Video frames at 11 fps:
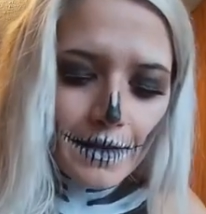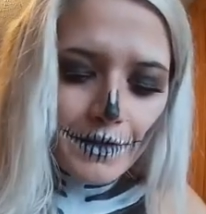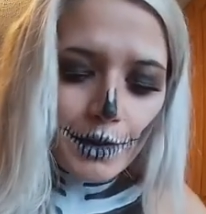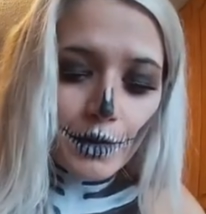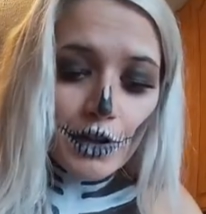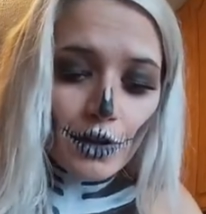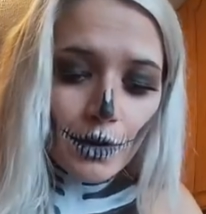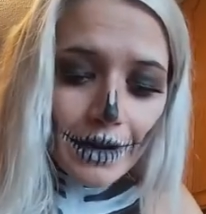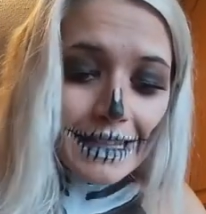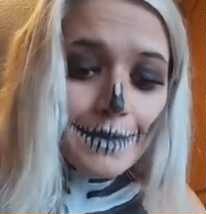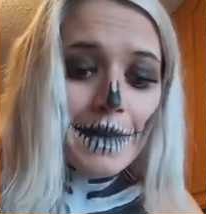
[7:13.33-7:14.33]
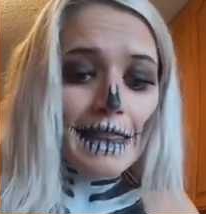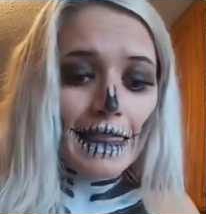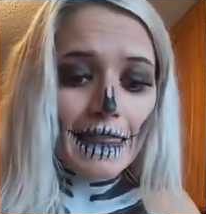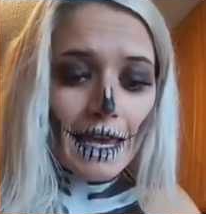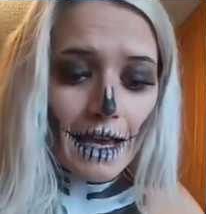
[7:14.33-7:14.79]
You don't want it to be
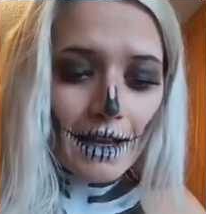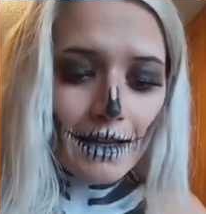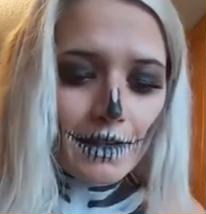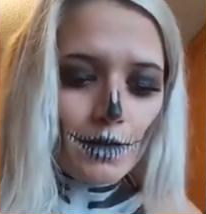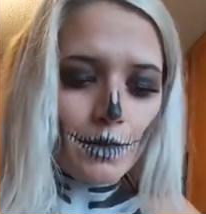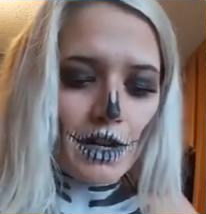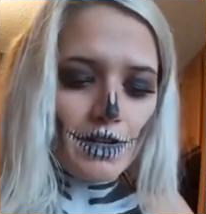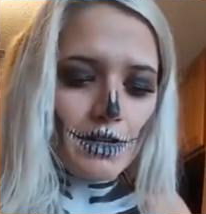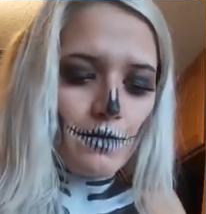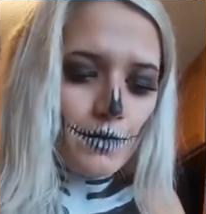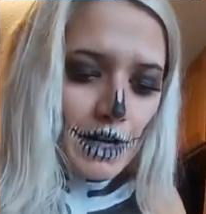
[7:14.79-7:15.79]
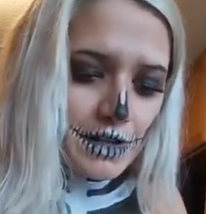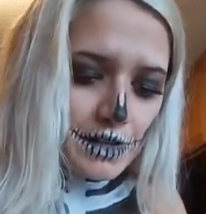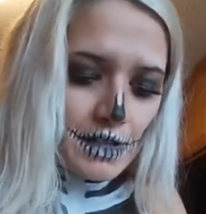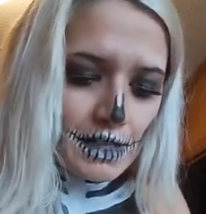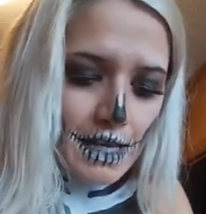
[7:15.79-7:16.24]
thick, is what I
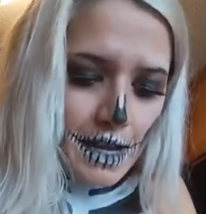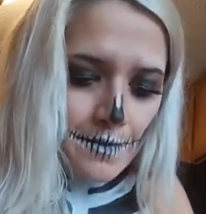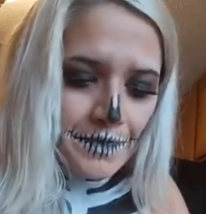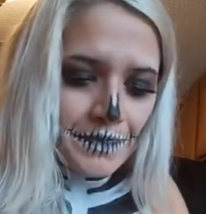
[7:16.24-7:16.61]
should say.